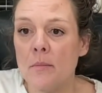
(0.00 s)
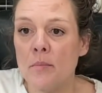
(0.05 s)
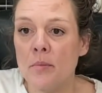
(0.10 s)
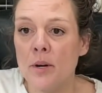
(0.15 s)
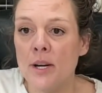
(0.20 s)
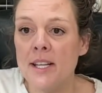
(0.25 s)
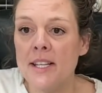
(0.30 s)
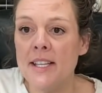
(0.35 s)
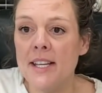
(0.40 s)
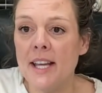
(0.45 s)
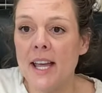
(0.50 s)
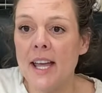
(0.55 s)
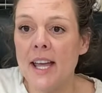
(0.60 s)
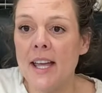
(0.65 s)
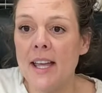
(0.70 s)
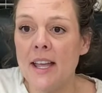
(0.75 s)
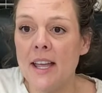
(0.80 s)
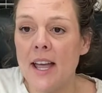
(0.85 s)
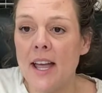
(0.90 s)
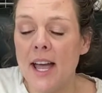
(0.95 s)

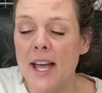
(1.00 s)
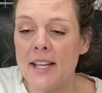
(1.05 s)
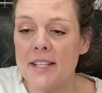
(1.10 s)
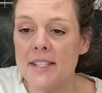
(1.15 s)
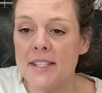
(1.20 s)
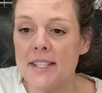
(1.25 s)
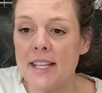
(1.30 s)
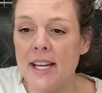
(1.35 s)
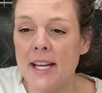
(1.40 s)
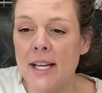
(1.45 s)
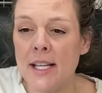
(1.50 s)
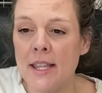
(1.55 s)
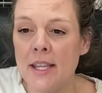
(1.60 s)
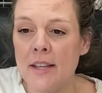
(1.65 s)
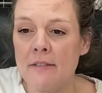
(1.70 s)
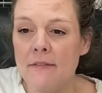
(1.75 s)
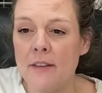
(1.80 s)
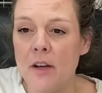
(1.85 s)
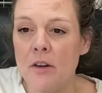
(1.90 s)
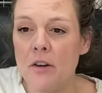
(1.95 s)
Brenda has seen
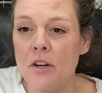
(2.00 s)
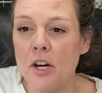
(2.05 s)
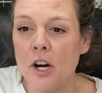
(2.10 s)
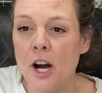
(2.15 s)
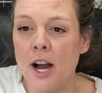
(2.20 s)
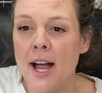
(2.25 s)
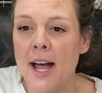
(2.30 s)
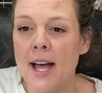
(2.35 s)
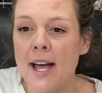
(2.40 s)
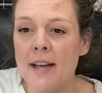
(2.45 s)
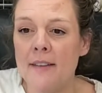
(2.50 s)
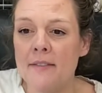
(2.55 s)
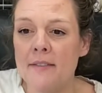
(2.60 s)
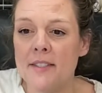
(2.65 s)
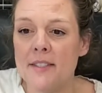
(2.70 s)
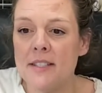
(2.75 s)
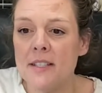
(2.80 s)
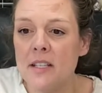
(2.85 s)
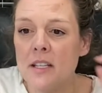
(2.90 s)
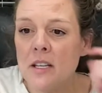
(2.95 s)
the
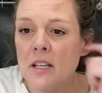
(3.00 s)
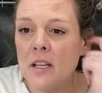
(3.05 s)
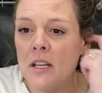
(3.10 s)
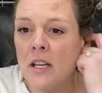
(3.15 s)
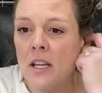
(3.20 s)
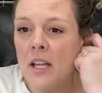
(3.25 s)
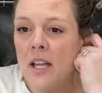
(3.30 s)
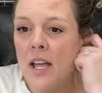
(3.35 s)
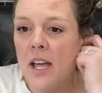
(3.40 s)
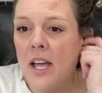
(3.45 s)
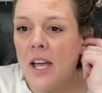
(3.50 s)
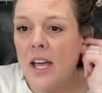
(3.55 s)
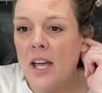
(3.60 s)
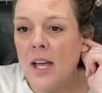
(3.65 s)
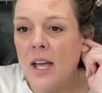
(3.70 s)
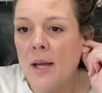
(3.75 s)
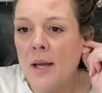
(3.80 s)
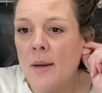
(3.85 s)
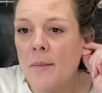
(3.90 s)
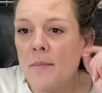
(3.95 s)
photographs
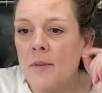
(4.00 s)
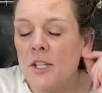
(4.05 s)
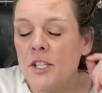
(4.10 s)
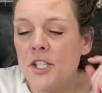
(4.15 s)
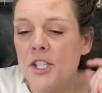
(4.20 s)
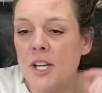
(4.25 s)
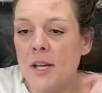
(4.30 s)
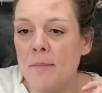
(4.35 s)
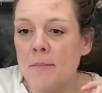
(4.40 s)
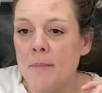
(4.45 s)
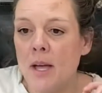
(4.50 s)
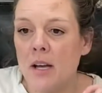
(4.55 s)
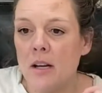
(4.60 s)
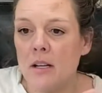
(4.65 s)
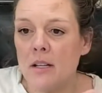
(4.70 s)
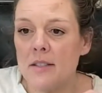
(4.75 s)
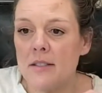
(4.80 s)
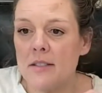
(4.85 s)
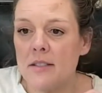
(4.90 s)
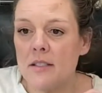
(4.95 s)
um
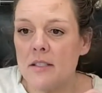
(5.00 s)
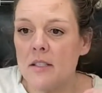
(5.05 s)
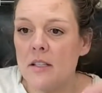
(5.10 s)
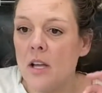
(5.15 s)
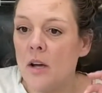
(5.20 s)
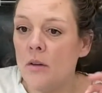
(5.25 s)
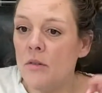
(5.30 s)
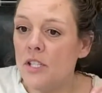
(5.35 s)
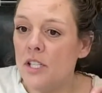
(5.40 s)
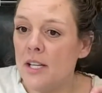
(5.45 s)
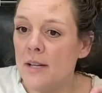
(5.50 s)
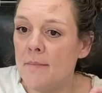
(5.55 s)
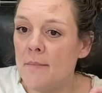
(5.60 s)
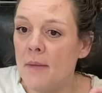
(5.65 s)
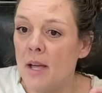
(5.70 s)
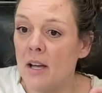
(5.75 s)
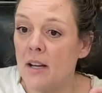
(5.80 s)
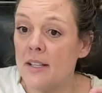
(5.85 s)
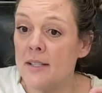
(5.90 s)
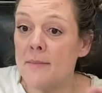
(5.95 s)
chipmunks. No
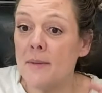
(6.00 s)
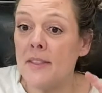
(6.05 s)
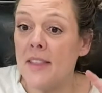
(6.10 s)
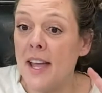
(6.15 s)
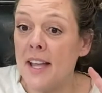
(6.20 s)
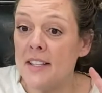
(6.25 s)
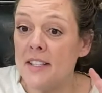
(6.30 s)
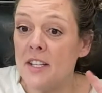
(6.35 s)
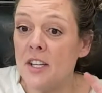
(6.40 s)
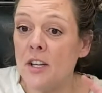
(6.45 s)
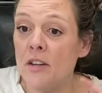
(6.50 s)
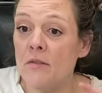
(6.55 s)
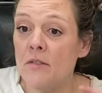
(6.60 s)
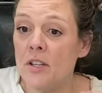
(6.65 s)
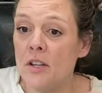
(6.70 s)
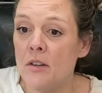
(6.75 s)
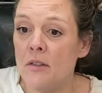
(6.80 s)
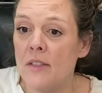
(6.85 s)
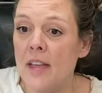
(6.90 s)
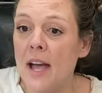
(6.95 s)
chipmunks, but that's cute
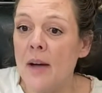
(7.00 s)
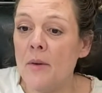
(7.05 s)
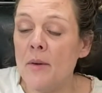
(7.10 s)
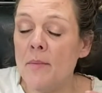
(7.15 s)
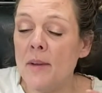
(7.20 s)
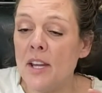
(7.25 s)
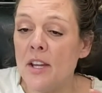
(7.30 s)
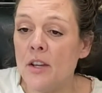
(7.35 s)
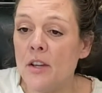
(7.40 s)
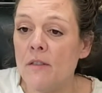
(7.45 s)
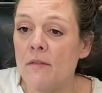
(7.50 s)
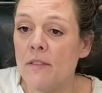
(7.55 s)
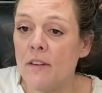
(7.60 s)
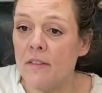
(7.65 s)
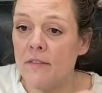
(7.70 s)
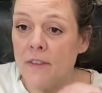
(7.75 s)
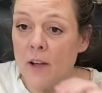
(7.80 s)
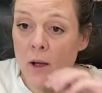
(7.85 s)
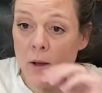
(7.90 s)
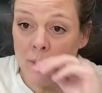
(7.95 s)
too. That would be cute
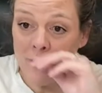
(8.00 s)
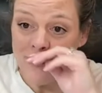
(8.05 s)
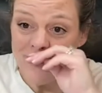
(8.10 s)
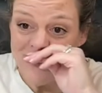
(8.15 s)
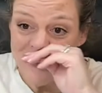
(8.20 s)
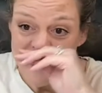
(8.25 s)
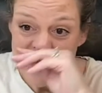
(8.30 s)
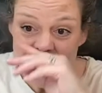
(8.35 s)
for fall